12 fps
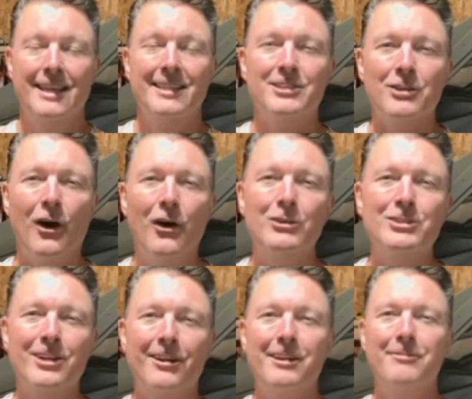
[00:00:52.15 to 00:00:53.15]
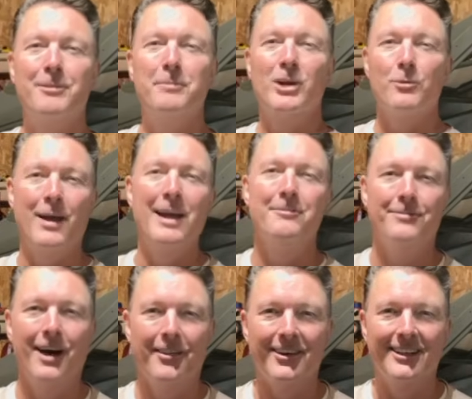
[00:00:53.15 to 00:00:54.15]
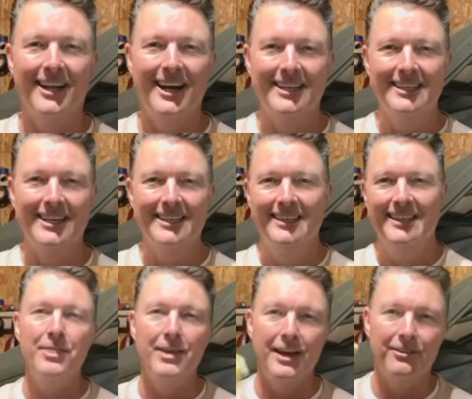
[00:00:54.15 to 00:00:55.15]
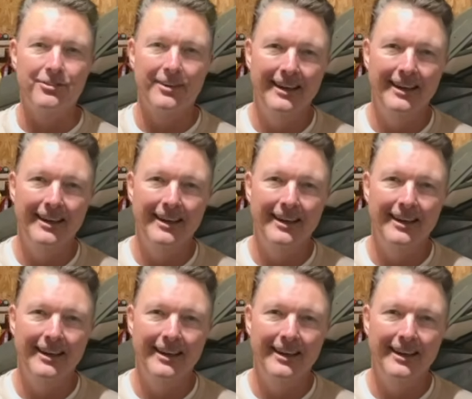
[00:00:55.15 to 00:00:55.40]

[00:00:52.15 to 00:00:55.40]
This all started from a grandfather clock. This